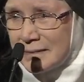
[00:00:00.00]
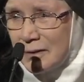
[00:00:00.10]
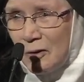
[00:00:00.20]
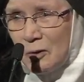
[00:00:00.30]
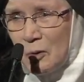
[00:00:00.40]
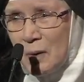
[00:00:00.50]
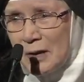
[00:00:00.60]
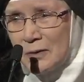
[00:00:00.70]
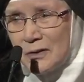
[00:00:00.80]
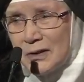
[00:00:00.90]
or
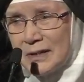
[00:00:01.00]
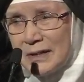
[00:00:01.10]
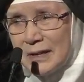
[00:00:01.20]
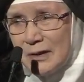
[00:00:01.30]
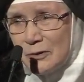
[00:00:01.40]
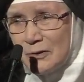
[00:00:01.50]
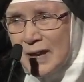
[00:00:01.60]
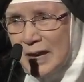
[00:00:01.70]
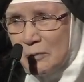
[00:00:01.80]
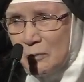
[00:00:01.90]
whoever his
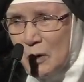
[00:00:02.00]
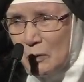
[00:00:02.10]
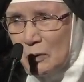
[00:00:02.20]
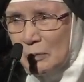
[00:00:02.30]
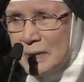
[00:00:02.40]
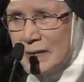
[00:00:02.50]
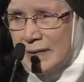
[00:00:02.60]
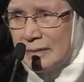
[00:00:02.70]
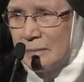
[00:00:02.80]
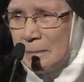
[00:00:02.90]
name will
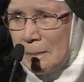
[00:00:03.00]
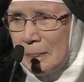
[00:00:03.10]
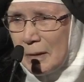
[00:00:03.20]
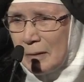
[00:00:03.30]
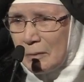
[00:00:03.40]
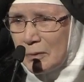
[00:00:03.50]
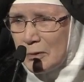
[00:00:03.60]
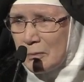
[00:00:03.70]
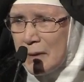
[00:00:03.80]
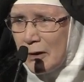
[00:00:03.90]
be when
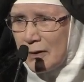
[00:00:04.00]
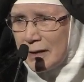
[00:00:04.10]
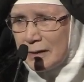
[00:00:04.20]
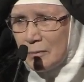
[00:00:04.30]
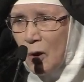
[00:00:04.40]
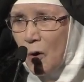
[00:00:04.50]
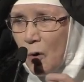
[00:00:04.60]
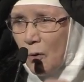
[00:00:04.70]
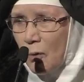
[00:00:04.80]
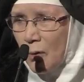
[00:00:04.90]
you marry him,
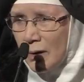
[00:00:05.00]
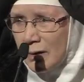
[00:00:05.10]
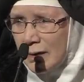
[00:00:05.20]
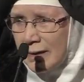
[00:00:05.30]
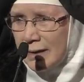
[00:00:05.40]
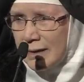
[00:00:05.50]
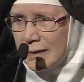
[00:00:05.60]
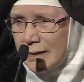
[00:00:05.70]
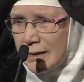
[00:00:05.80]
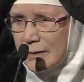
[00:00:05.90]
or
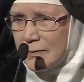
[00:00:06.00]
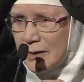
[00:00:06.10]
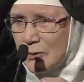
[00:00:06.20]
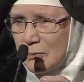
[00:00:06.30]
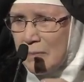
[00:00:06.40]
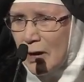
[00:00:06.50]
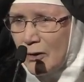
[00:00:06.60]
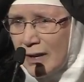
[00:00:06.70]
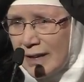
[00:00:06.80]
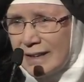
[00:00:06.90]
if it is
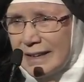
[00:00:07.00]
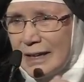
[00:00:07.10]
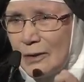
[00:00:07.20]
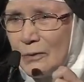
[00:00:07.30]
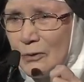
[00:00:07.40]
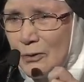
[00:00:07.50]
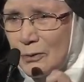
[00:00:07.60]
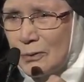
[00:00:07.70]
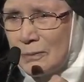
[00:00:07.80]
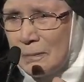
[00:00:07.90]
marrying
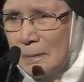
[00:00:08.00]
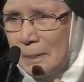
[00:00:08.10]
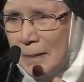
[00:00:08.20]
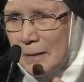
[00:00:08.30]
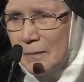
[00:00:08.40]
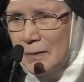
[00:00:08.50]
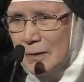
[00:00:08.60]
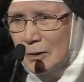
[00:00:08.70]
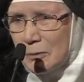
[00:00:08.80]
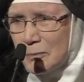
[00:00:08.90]
into
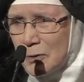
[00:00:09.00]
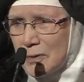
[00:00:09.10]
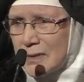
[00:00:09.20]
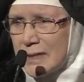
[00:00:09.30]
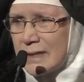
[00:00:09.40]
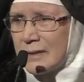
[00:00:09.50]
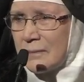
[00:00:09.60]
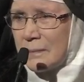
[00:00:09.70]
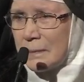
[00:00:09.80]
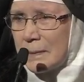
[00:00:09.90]
the community
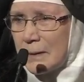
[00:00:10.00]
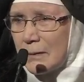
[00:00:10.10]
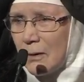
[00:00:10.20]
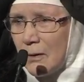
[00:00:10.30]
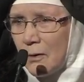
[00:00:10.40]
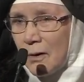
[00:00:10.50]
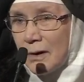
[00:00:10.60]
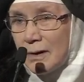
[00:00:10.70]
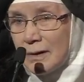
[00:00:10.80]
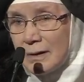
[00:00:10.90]

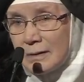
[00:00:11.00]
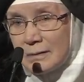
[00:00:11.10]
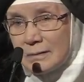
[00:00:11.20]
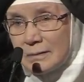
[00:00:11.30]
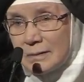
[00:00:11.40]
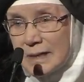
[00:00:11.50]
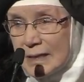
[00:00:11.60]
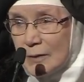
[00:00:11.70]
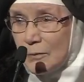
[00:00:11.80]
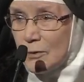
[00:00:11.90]
or
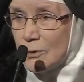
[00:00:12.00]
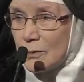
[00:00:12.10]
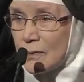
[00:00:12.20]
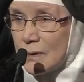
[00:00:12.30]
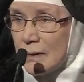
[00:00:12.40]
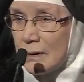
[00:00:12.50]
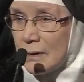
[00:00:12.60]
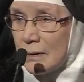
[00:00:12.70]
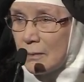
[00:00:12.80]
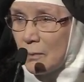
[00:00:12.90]
into
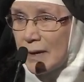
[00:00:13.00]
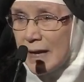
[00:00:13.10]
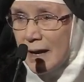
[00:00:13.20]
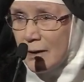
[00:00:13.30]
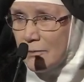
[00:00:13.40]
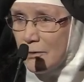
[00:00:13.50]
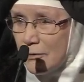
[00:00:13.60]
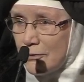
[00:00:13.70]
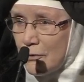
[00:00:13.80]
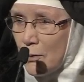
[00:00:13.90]
whatever
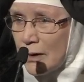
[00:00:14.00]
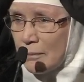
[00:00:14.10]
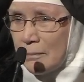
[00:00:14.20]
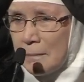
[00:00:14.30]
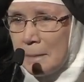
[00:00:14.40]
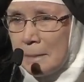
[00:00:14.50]
form